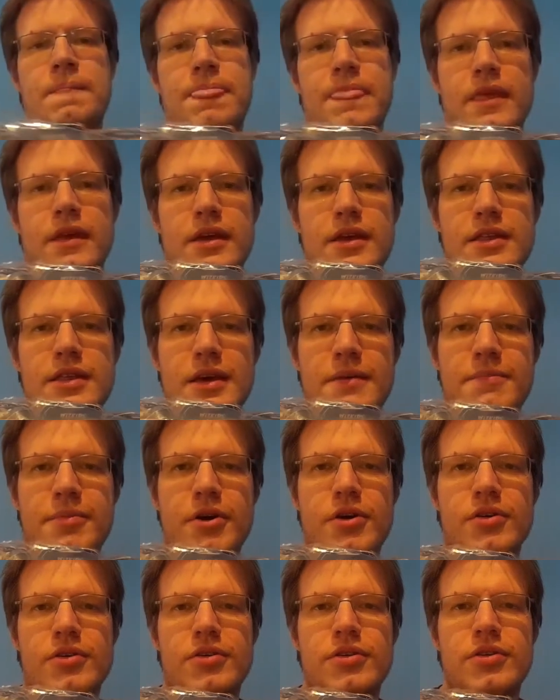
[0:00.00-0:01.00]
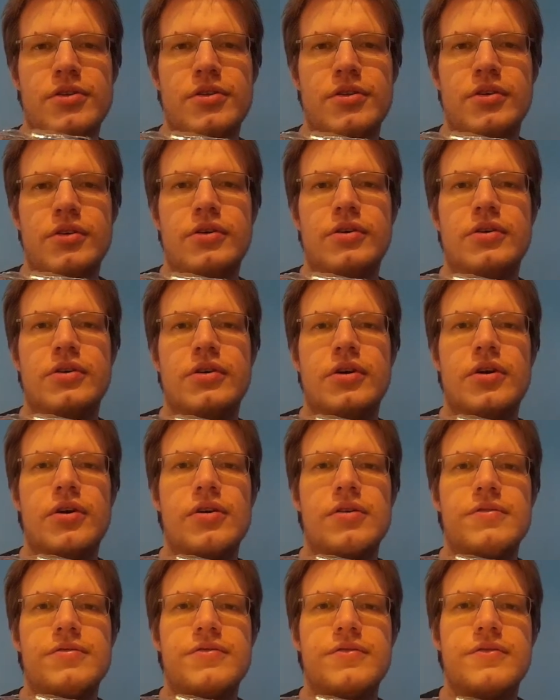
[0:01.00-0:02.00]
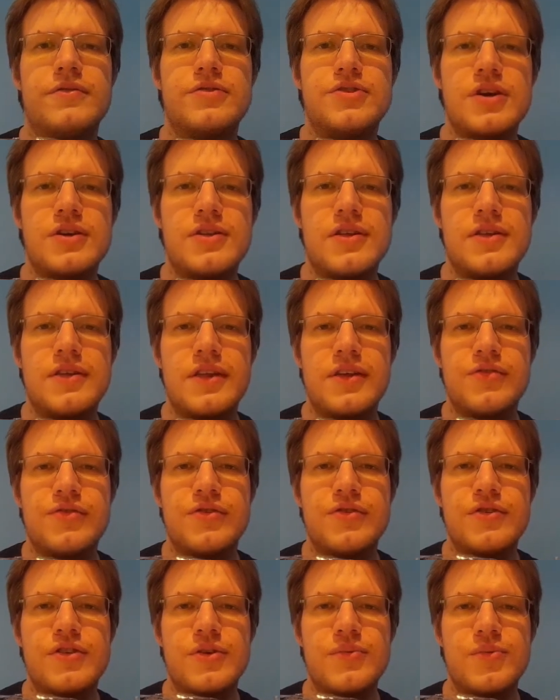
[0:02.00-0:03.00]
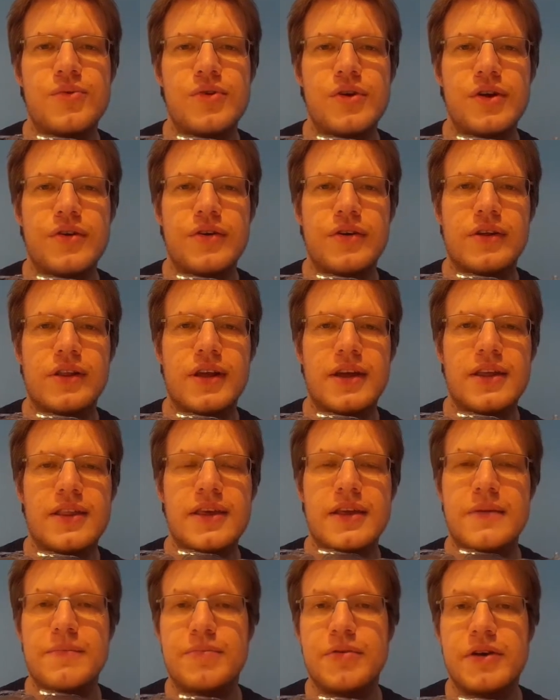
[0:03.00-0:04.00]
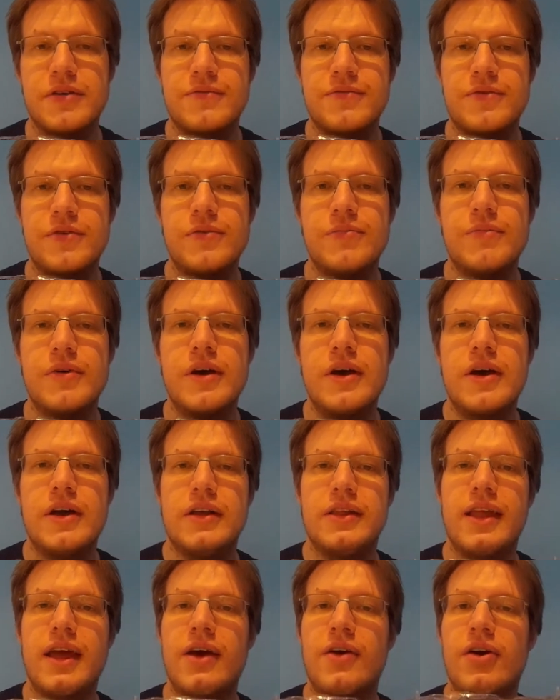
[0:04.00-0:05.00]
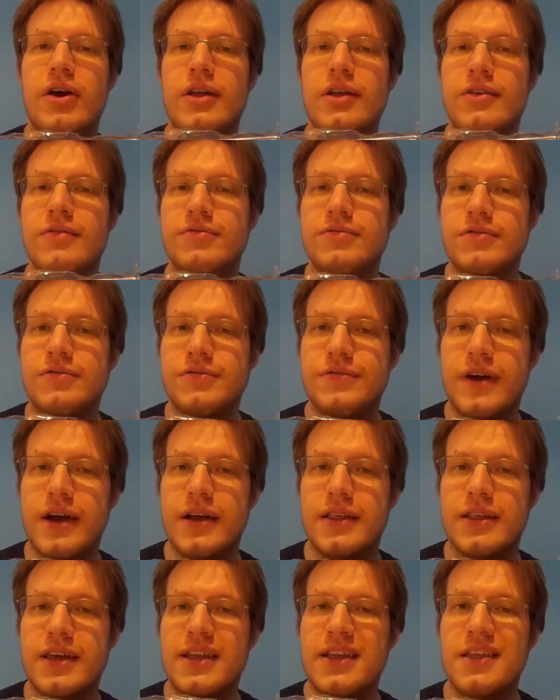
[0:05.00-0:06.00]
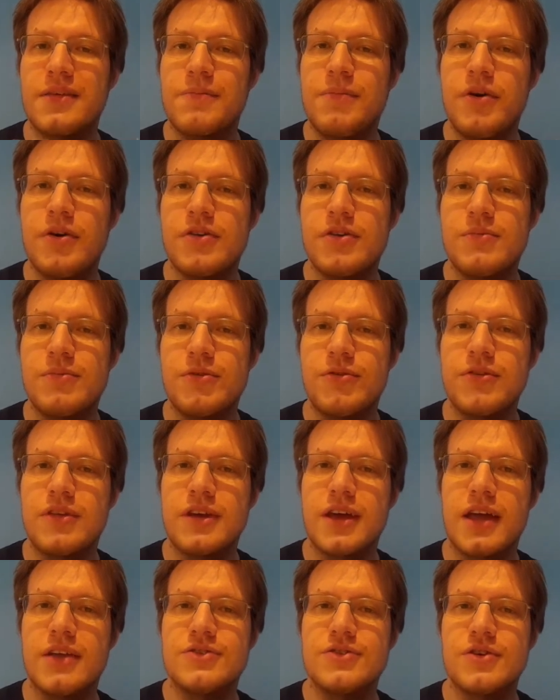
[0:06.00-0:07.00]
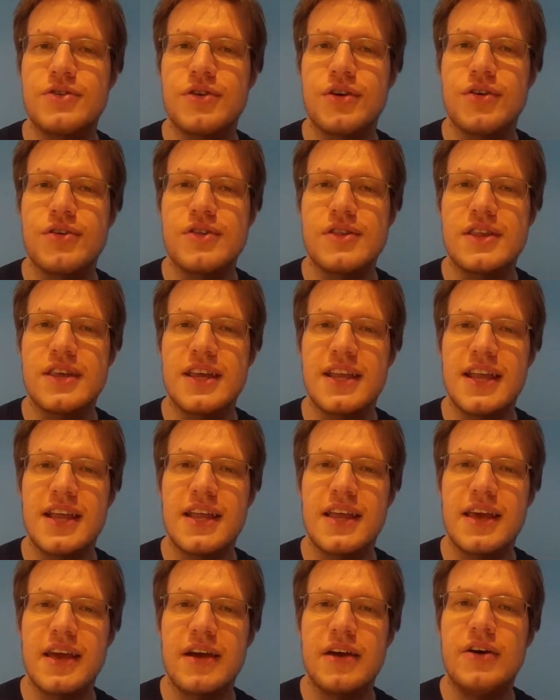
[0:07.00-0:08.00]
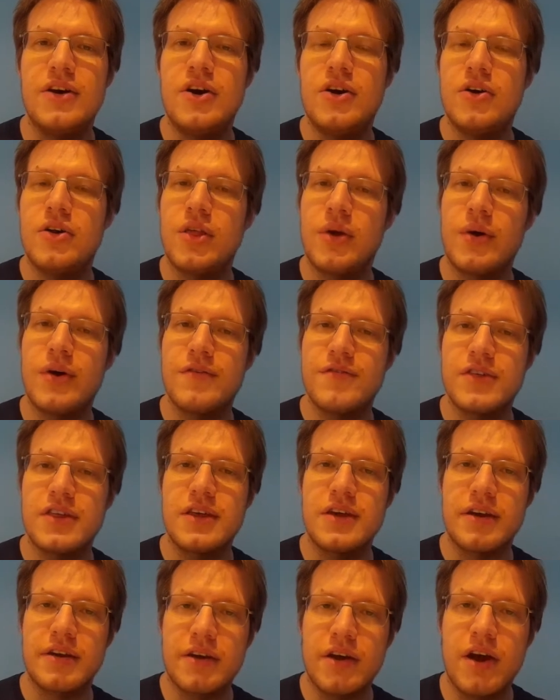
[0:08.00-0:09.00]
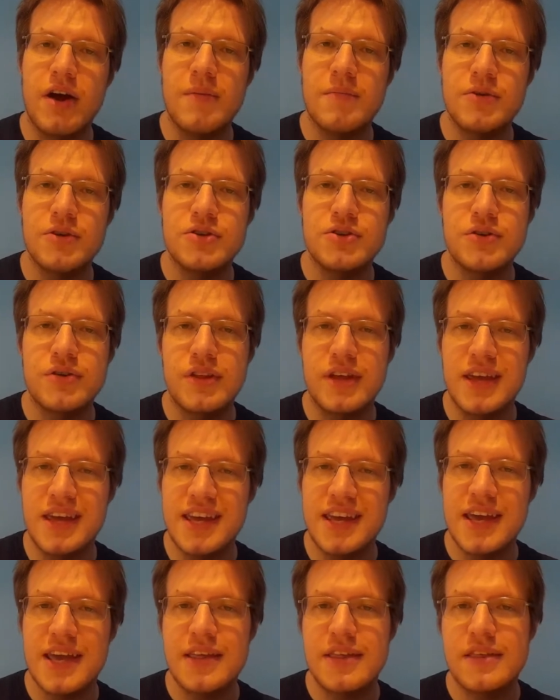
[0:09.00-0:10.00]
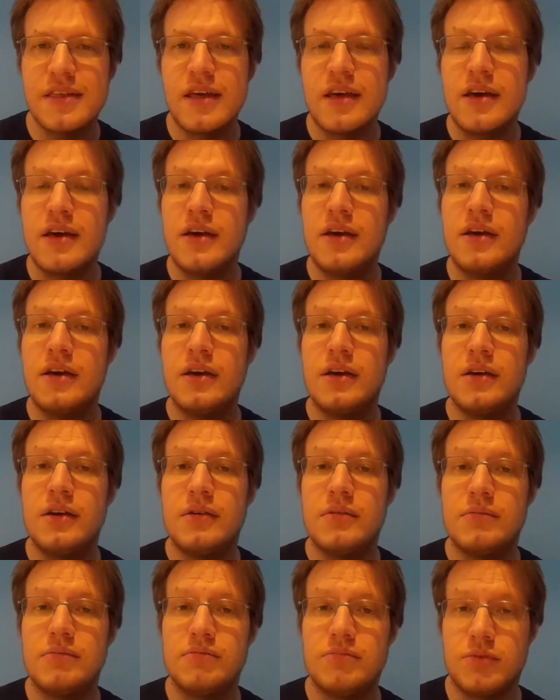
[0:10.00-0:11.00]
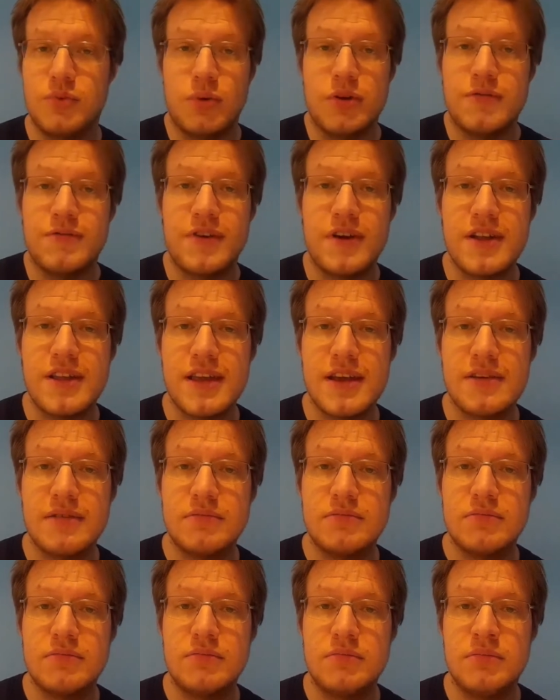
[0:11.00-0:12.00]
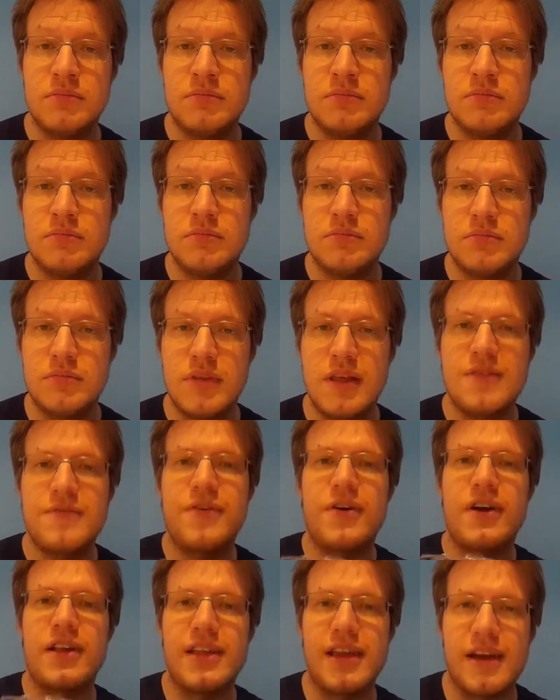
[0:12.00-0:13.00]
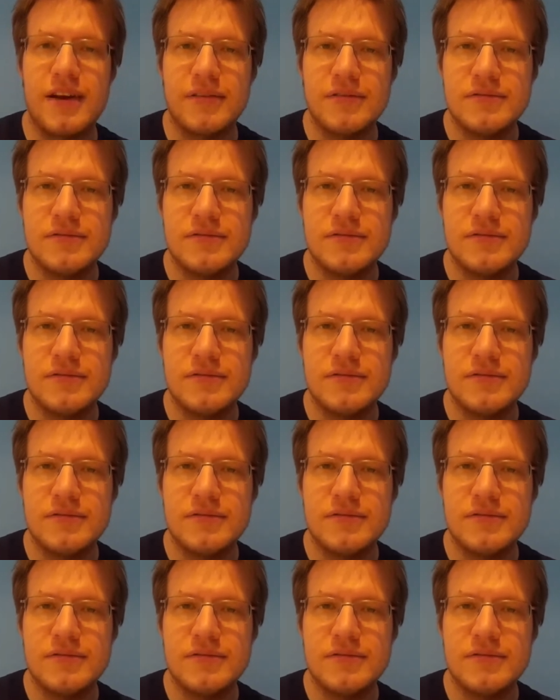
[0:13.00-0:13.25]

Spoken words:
is a box of Justice League Trinity War Heroclix in a brick form. Now, I know for a fact it is possible to get John Constantine in here, although obviously I can't be sure that he is. Do you want to find out? Let's find out.